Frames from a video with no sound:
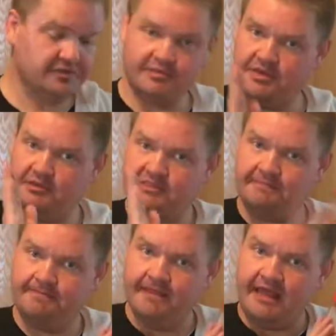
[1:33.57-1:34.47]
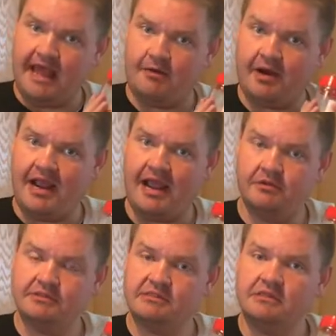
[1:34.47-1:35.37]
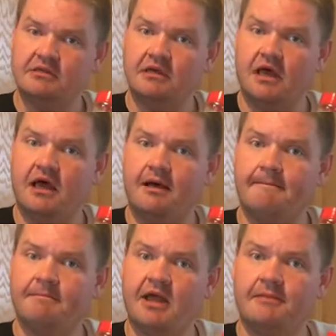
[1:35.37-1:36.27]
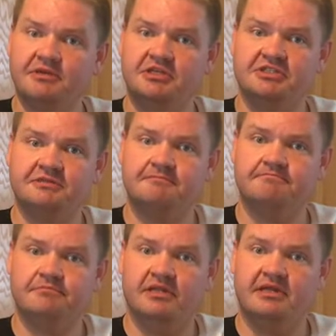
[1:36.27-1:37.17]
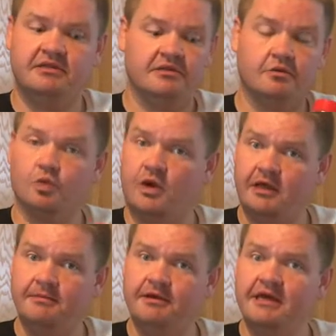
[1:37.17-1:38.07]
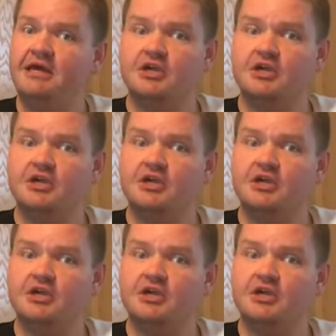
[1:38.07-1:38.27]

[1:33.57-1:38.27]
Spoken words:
We're going to be using our house competition blend rub.